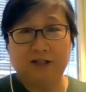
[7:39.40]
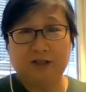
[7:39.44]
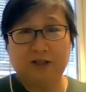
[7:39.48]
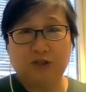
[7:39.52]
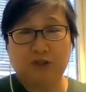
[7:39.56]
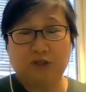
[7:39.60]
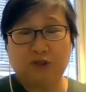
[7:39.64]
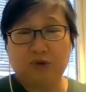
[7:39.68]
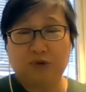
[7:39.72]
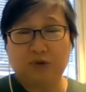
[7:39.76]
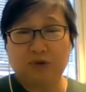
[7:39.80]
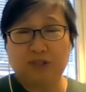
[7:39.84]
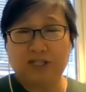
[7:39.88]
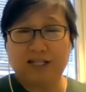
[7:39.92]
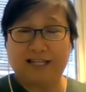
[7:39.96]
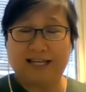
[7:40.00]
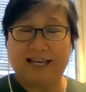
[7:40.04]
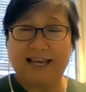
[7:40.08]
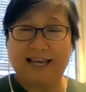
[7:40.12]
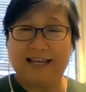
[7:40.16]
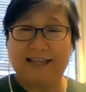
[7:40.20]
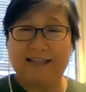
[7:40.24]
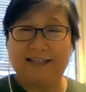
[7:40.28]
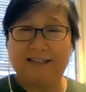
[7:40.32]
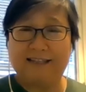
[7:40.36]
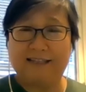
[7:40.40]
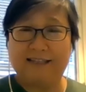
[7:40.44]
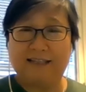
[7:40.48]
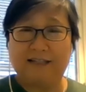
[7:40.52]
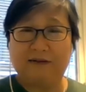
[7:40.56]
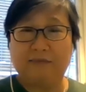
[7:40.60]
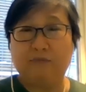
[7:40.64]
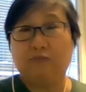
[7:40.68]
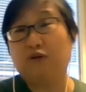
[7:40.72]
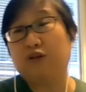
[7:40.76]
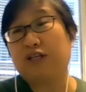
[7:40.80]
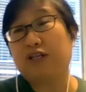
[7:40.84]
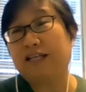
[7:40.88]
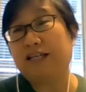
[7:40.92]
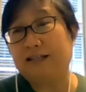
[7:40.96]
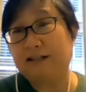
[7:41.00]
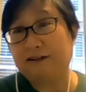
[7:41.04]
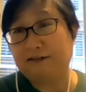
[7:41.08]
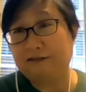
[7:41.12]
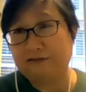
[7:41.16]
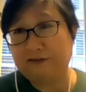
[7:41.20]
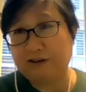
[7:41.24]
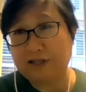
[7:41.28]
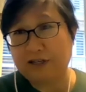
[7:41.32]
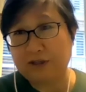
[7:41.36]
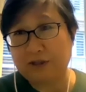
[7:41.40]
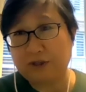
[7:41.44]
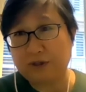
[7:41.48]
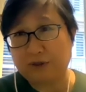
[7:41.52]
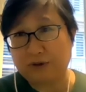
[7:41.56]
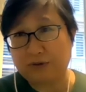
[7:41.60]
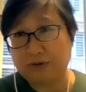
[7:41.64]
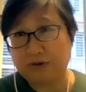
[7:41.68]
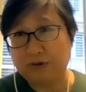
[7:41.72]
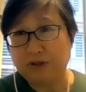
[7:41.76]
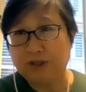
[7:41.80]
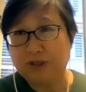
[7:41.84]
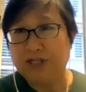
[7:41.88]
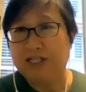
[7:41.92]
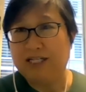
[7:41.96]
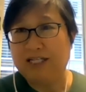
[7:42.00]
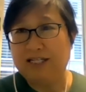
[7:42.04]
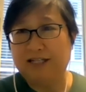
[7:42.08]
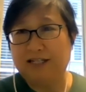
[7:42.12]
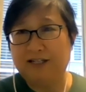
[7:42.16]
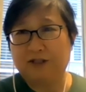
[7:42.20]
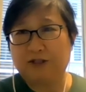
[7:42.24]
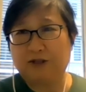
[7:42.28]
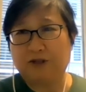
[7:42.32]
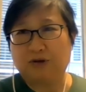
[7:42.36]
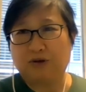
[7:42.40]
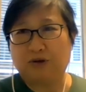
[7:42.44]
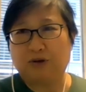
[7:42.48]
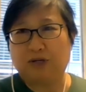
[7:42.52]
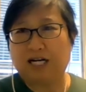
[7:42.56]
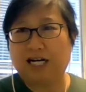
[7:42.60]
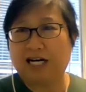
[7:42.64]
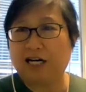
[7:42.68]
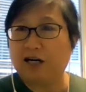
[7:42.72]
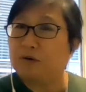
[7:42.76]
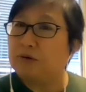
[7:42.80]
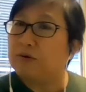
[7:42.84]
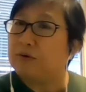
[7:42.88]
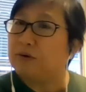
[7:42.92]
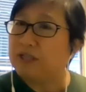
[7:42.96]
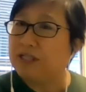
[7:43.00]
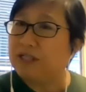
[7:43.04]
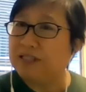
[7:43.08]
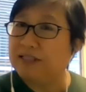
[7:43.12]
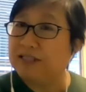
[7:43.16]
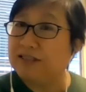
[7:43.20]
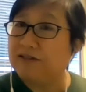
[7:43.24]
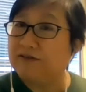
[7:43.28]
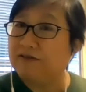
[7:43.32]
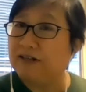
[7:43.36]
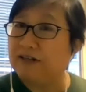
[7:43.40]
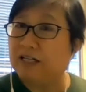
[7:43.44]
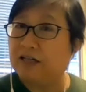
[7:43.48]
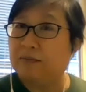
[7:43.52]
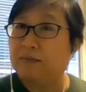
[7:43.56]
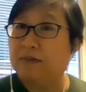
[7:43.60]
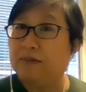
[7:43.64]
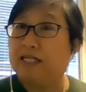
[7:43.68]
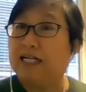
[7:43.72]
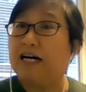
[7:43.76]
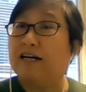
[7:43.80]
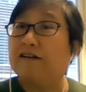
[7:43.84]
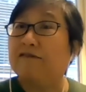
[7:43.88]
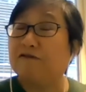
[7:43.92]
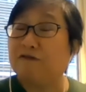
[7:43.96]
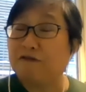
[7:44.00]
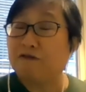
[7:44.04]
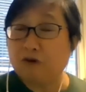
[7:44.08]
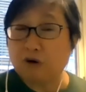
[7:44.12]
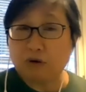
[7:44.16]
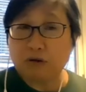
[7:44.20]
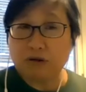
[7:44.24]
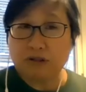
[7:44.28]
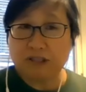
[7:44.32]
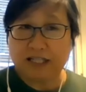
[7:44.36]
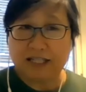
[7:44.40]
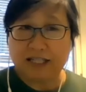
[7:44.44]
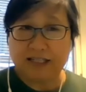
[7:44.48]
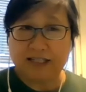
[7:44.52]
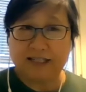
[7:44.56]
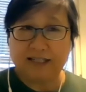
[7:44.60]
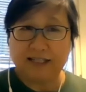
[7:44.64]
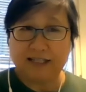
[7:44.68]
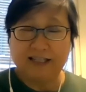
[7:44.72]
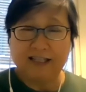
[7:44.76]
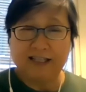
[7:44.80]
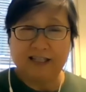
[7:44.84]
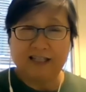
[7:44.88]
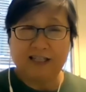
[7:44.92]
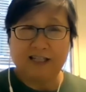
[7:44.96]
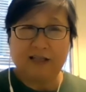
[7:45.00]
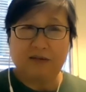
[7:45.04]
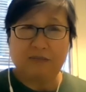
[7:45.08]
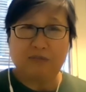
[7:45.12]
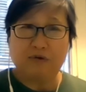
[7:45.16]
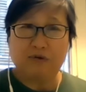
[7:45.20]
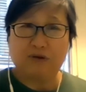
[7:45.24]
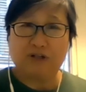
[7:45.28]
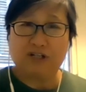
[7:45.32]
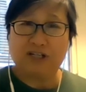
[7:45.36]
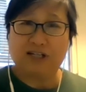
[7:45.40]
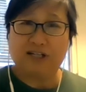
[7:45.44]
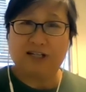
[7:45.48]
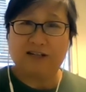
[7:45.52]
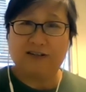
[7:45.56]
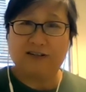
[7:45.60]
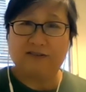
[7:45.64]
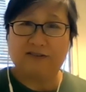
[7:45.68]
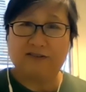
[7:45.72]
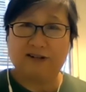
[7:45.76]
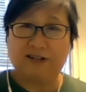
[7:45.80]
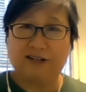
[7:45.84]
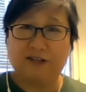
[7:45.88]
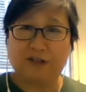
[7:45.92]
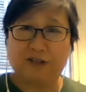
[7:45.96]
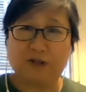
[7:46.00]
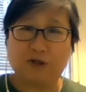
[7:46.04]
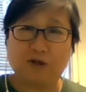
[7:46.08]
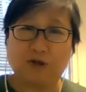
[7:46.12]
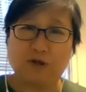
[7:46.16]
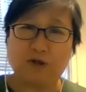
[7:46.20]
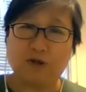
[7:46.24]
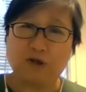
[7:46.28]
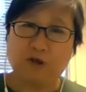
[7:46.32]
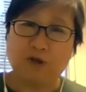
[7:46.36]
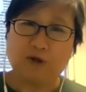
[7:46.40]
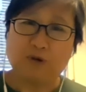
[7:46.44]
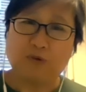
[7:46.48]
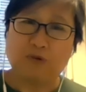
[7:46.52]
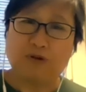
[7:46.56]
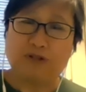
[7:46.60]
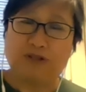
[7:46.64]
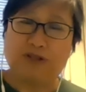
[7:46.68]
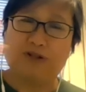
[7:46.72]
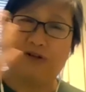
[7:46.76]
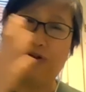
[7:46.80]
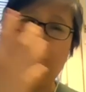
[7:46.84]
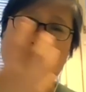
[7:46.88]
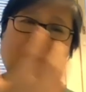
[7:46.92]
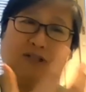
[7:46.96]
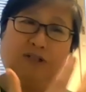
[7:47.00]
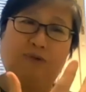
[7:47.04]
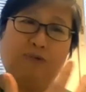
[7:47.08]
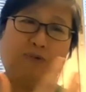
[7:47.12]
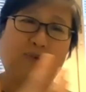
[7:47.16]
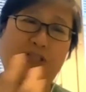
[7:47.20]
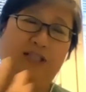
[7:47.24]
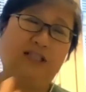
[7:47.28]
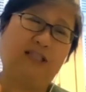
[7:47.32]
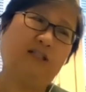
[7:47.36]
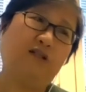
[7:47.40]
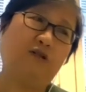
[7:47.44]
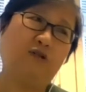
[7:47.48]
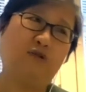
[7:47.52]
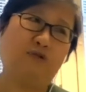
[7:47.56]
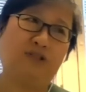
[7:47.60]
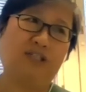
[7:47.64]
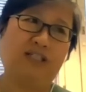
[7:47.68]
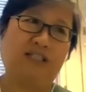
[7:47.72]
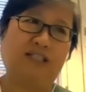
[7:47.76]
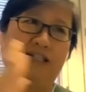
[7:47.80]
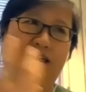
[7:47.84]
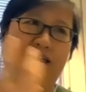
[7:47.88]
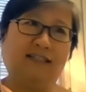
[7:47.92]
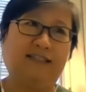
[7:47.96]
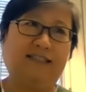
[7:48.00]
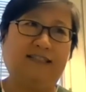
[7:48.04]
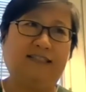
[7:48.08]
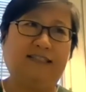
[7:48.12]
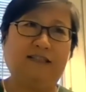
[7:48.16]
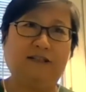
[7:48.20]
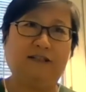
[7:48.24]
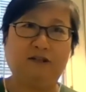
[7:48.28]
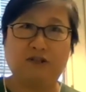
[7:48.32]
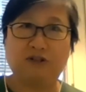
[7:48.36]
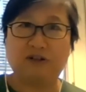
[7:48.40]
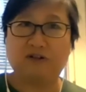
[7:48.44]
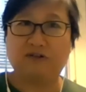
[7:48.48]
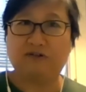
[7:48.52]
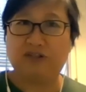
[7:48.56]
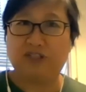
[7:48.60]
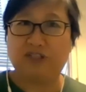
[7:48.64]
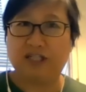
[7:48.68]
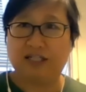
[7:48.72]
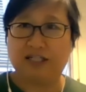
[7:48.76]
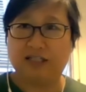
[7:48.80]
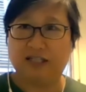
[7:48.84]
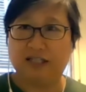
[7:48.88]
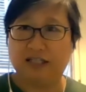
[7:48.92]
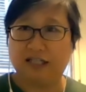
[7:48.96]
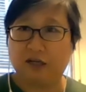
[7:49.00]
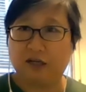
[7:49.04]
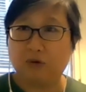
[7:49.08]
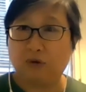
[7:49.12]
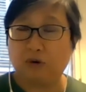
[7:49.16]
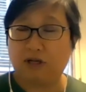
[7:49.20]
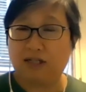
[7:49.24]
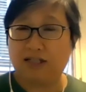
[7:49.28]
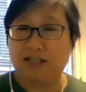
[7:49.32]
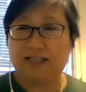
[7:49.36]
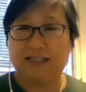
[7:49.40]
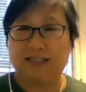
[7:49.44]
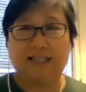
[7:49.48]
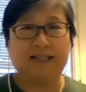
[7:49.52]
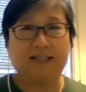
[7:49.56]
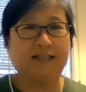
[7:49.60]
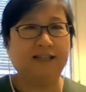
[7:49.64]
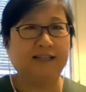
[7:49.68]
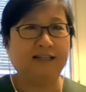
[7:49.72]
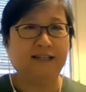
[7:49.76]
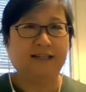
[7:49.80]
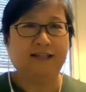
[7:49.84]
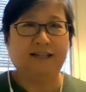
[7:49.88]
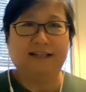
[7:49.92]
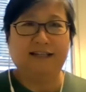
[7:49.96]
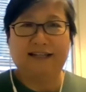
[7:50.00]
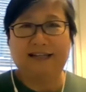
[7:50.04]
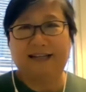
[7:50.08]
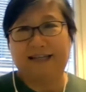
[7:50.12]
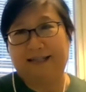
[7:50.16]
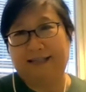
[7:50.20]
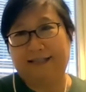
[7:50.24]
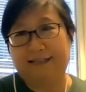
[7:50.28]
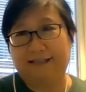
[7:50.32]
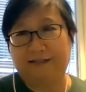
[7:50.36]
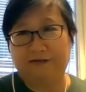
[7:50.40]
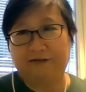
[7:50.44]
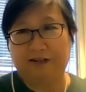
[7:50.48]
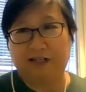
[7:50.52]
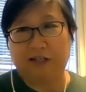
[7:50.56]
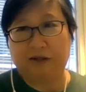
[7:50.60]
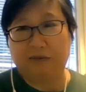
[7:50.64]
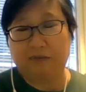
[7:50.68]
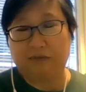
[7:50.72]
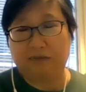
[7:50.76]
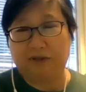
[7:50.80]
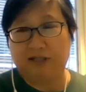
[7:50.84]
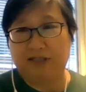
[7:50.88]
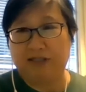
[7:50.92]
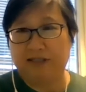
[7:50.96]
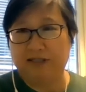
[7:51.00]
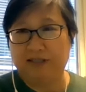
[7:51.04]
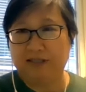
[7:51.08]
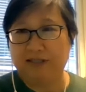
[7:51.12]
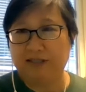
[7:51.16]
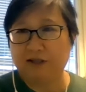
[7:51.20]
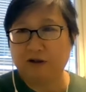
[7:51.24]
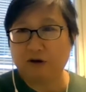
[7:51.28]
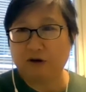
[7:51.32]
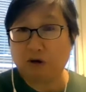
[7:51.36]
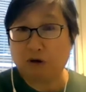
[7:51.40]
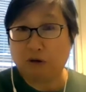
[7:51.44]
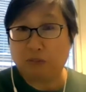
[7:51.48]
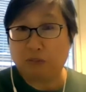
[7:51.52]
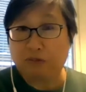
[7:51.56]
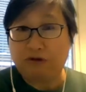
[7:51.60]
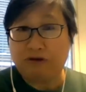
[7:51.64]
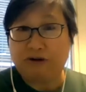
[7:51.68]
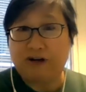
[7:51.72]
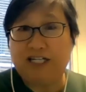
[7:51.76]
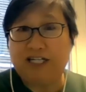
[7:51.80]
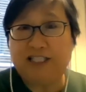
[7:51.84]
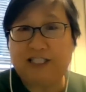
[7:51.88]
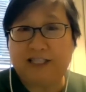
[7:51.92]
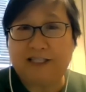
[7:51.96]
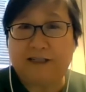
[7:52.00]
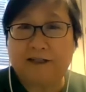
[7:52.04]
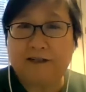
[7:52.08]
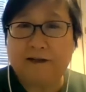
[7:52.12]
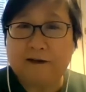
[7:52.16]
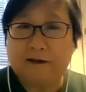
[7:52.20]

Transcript: to the case in Burkina Faso. So how is development unfolding in Burkina Faso with the northern ideals of gender equality and development cooperation?